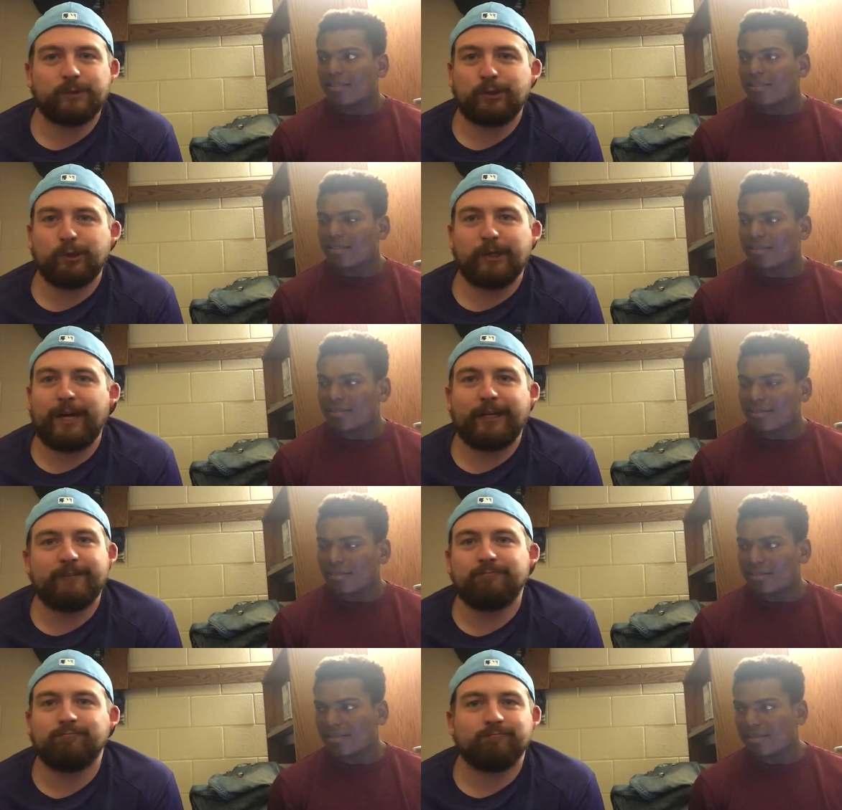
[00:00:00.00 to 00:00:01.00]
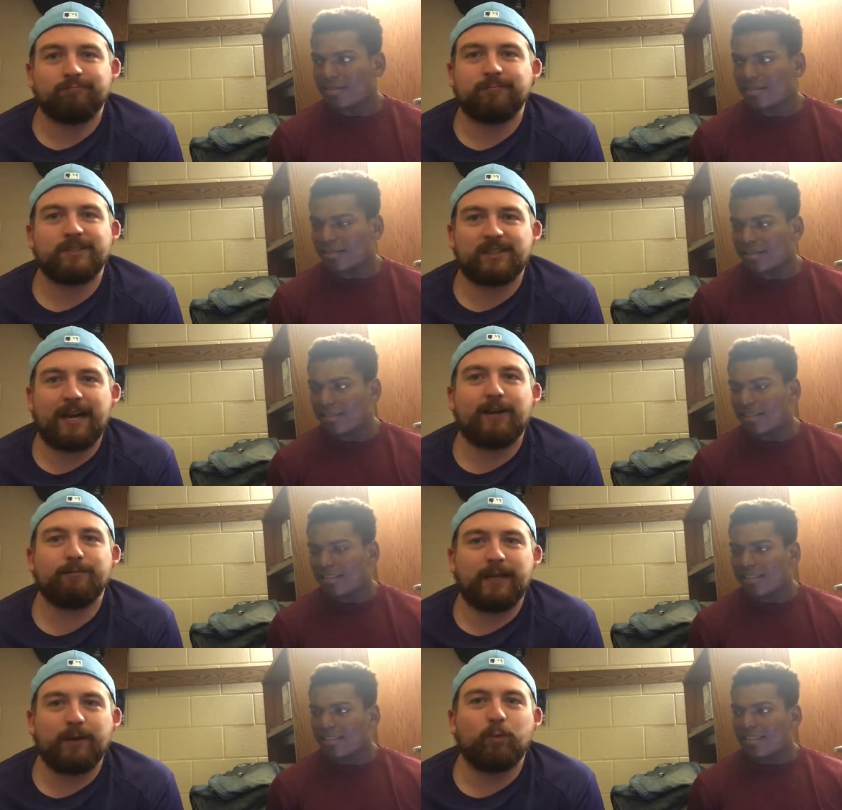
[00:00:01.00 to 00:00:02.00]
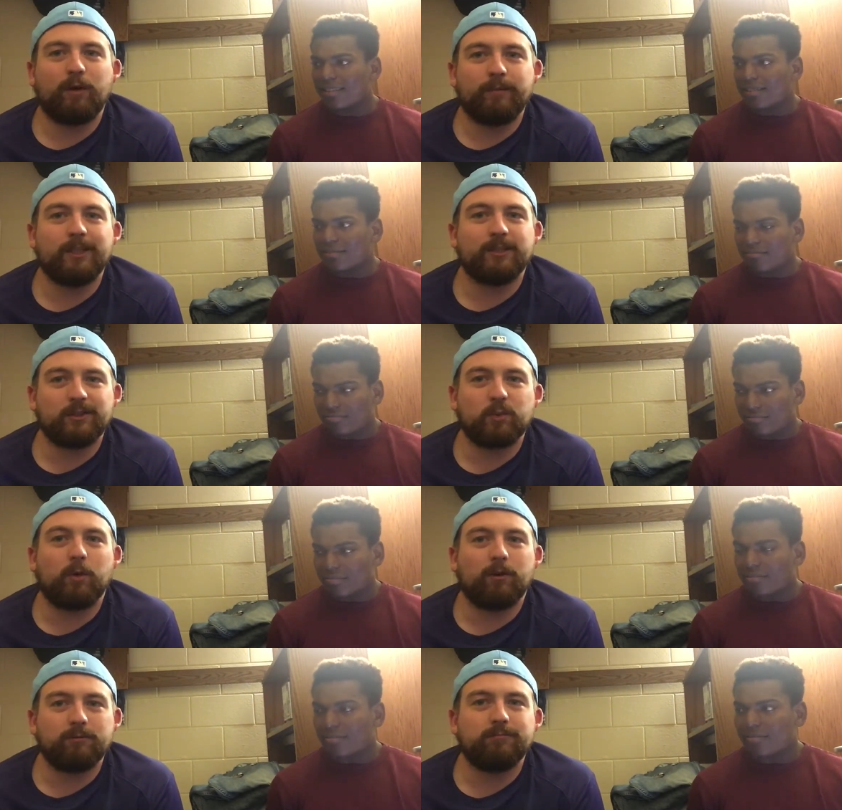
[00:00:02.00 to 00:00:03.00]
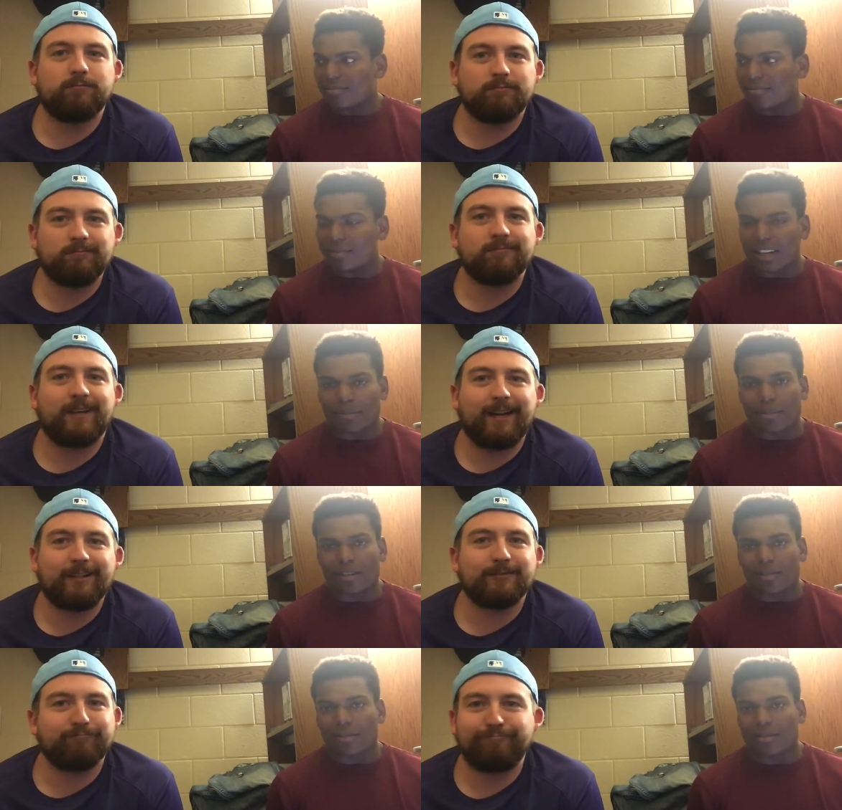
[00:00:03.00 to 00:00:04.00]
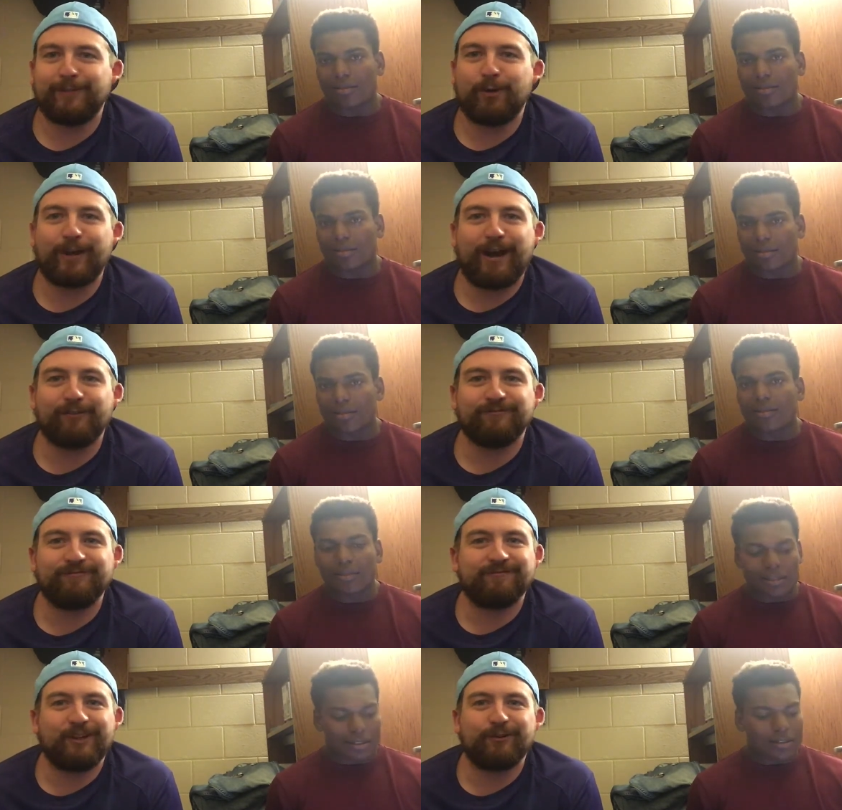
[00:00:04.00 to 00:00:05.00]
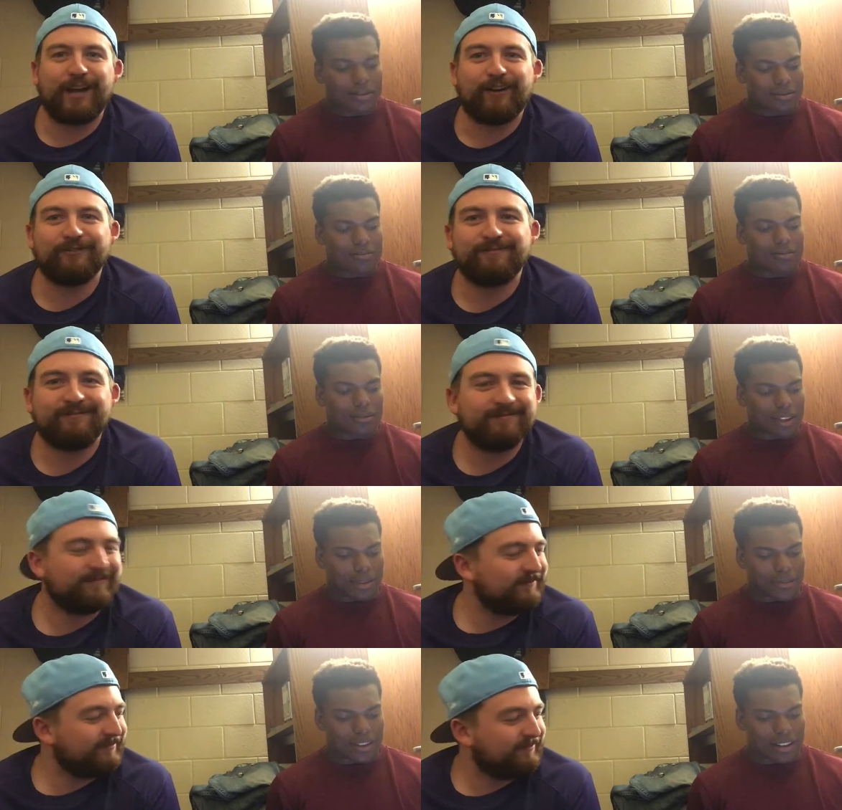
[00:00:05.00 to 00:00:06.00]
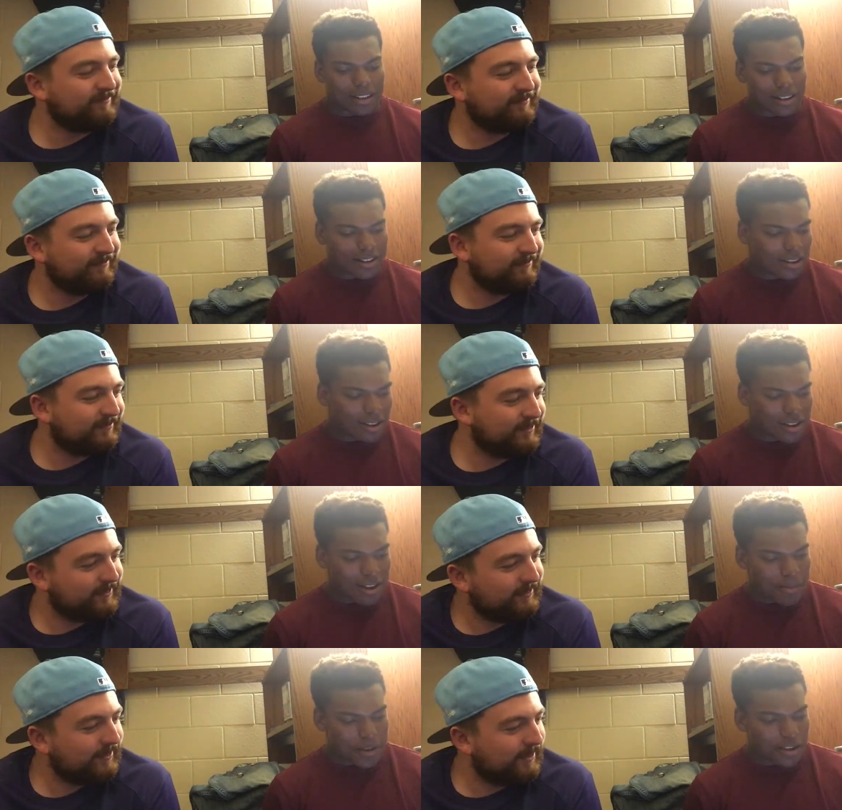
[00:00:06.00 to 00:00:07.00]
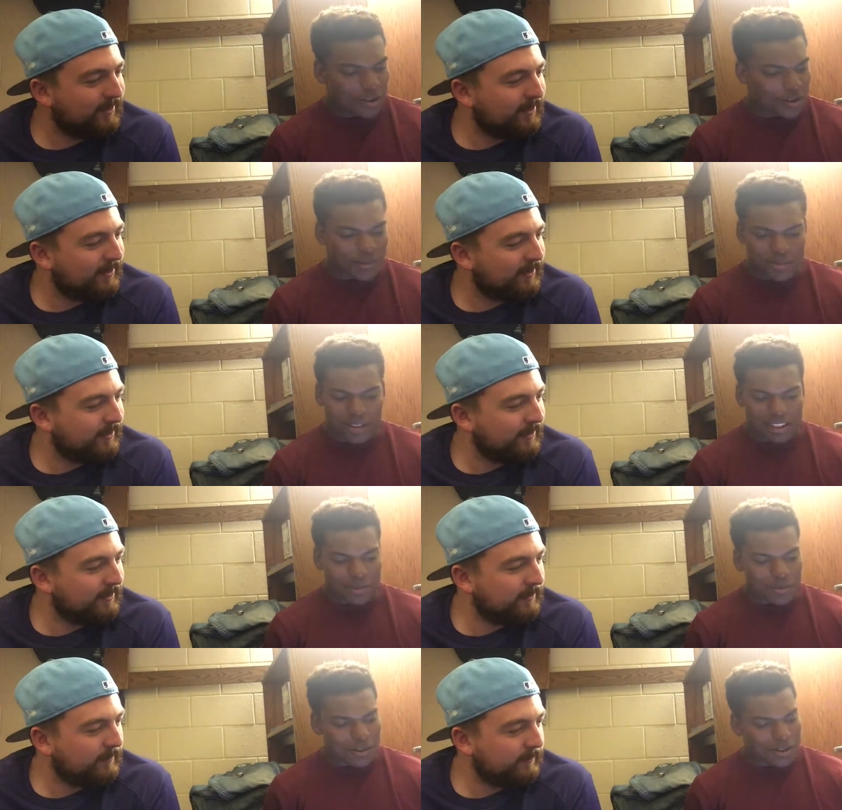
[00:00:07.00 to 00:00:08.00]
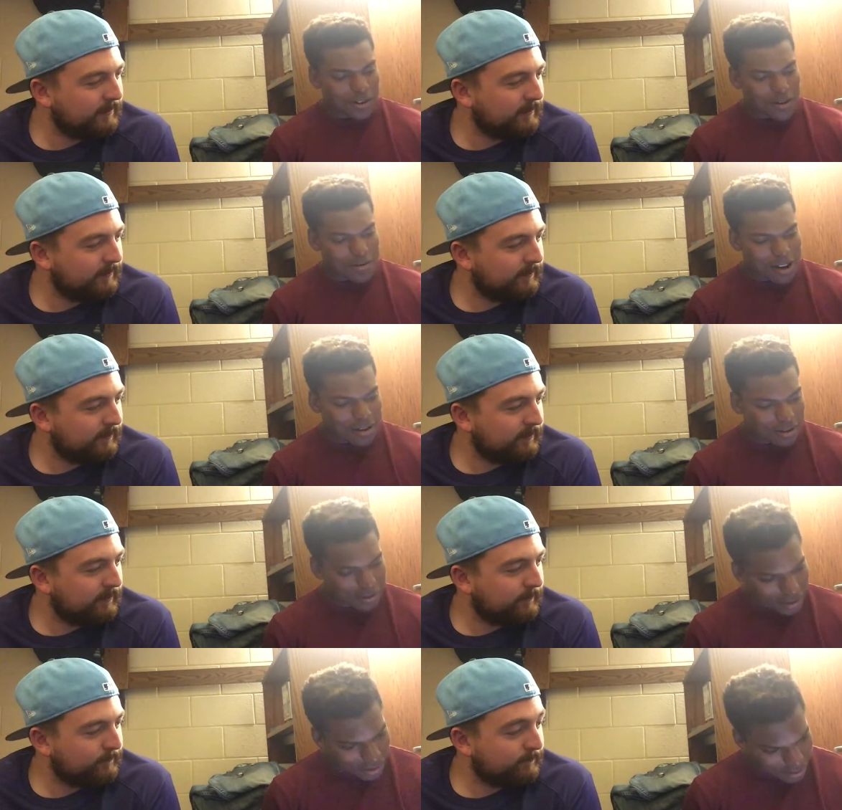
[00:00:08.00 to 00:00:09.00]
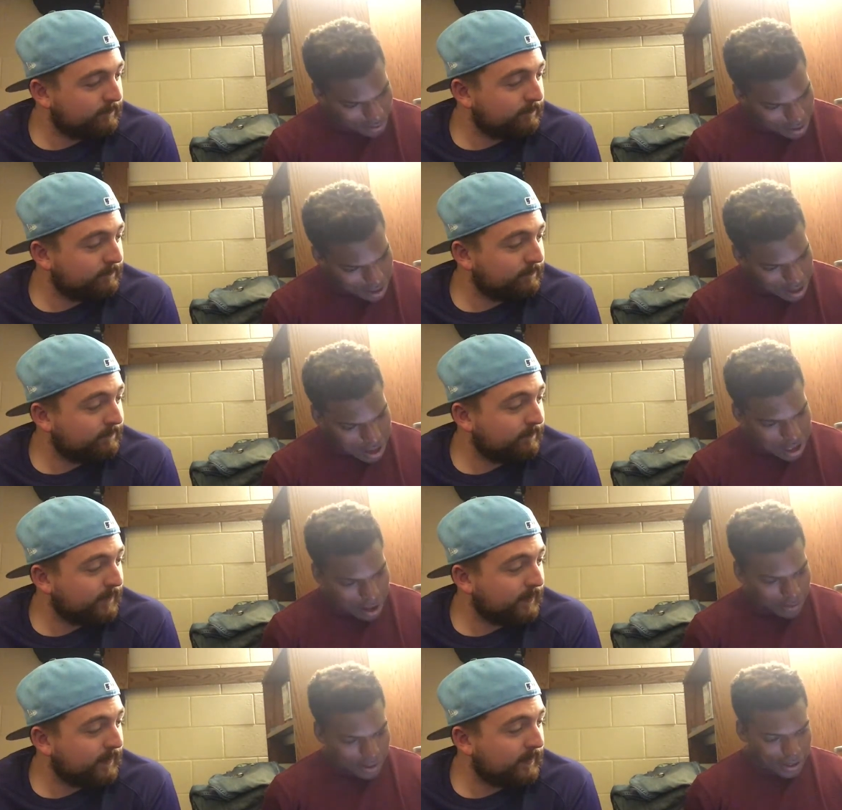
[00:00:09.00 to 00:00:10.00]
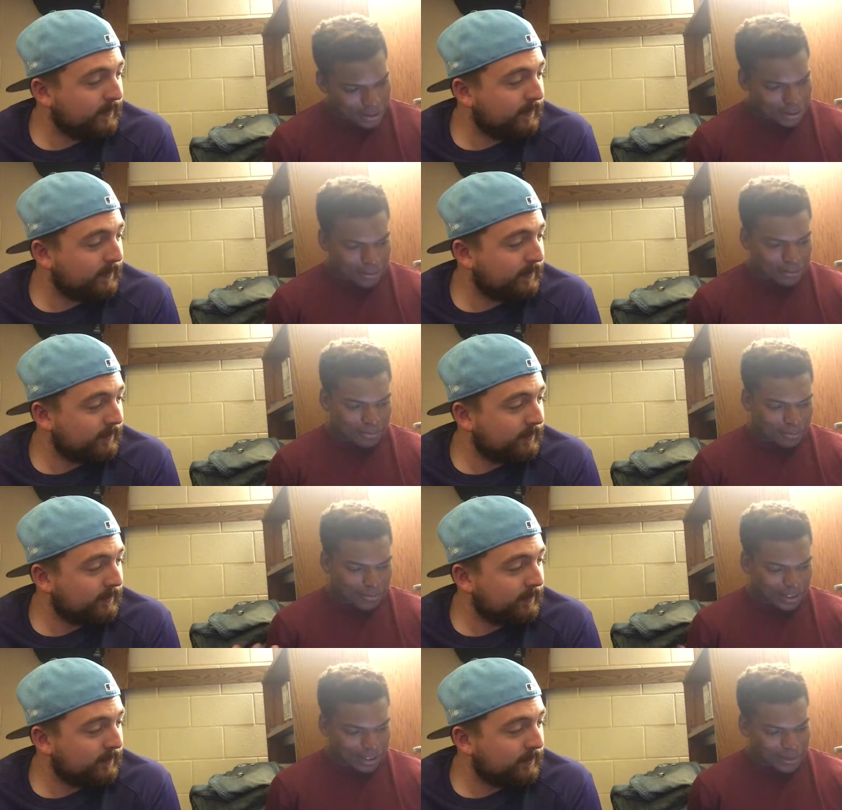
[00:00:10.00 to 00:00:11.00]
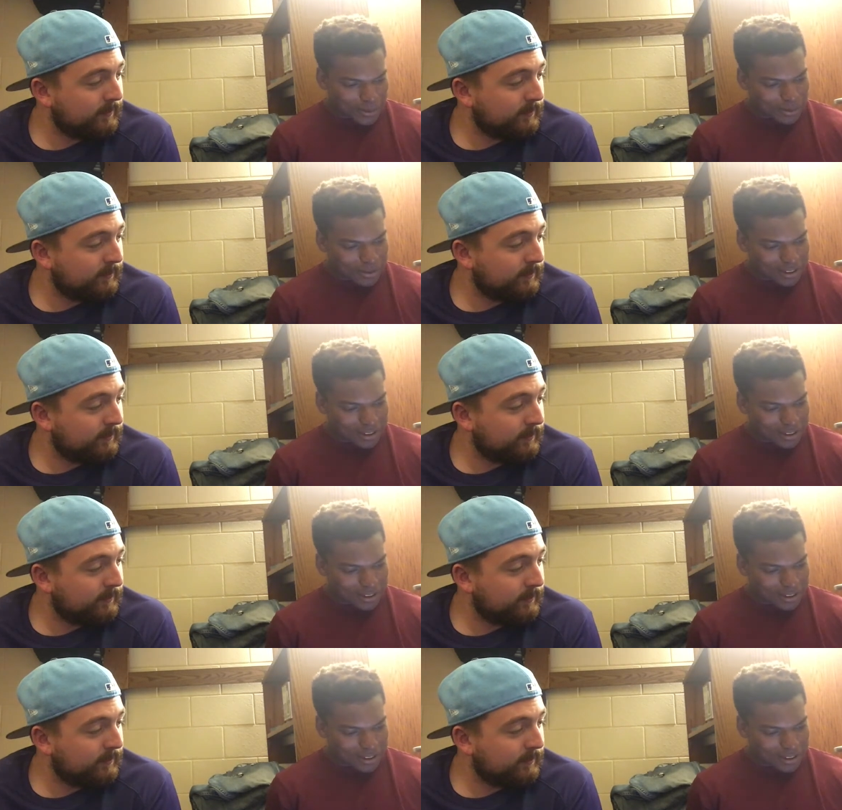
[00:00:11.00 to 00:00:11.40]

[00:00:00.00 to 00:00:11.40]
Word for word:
Speaker 1: creating solid men and women in this world. Amen. That is no doubt, no doubt.
Speaker 2: Amen. Mothers are what make the world go around. You know. Okay, so we kind of both